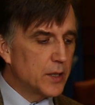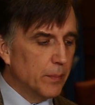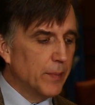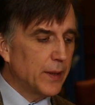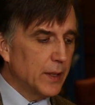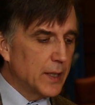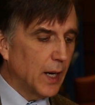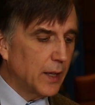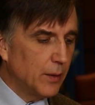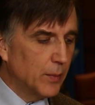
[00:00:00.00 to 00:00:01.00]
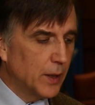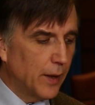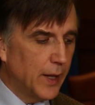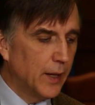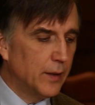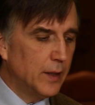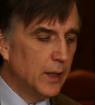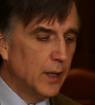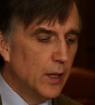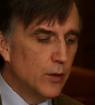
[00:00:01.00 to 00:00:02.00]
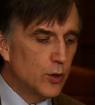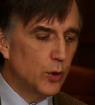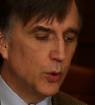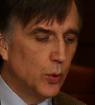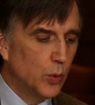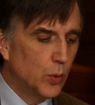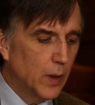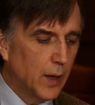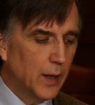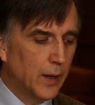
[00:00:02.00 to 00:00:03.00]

submit the document then to